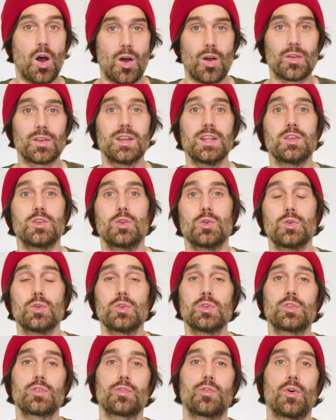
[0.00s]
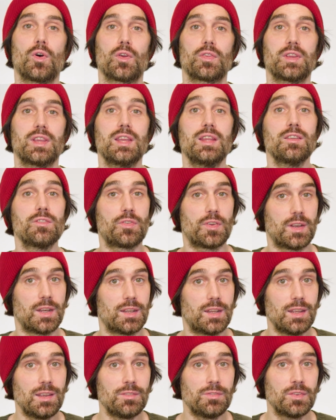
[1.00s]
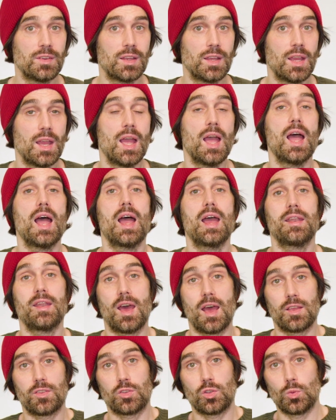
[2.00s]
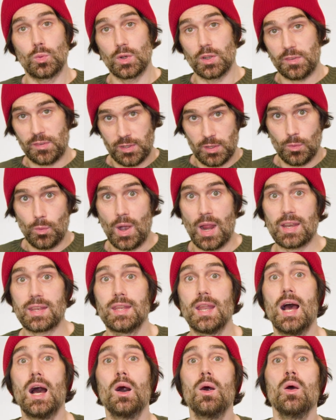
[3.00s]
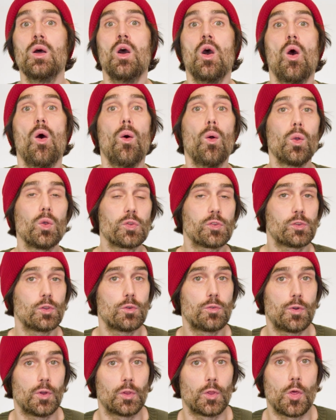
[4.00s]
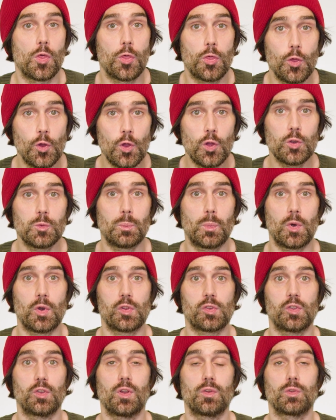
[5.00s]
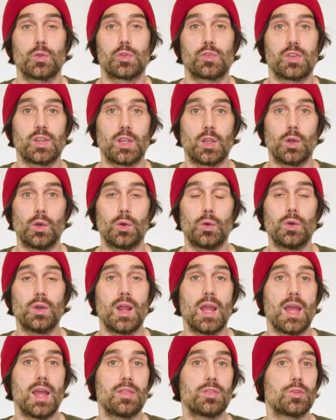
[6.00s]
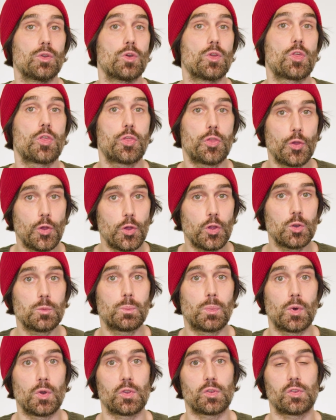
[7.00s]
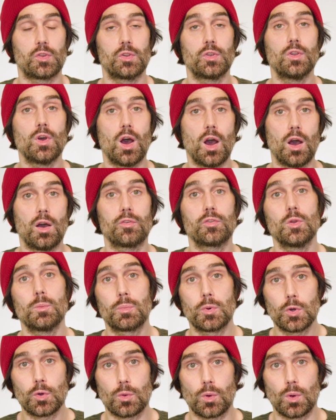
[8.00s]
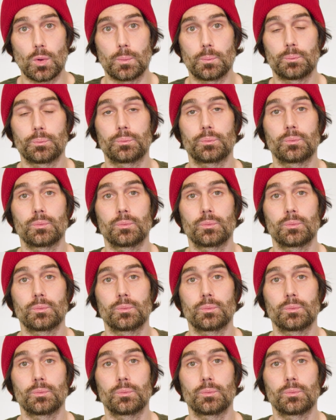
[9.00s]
only used for the infinitive, and as you will see right now, also for the third person of the singular and the third person of the plural.